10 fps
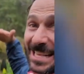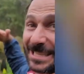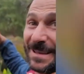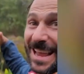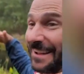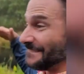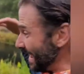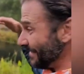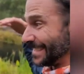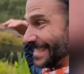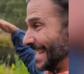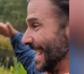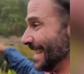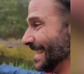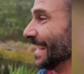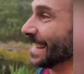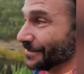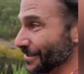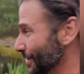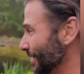as me. I've never seen anything like it.
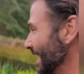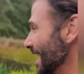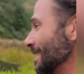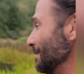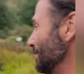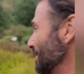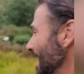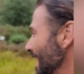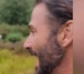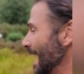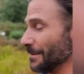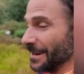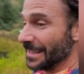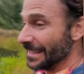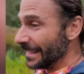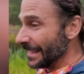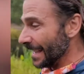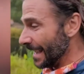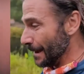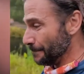It was totally awesome. I wish I had a camera.
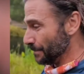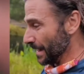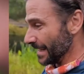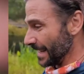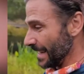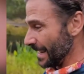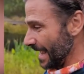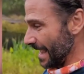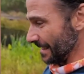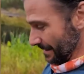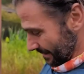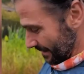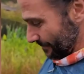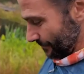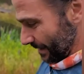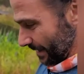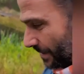Um, but uh, yeah, really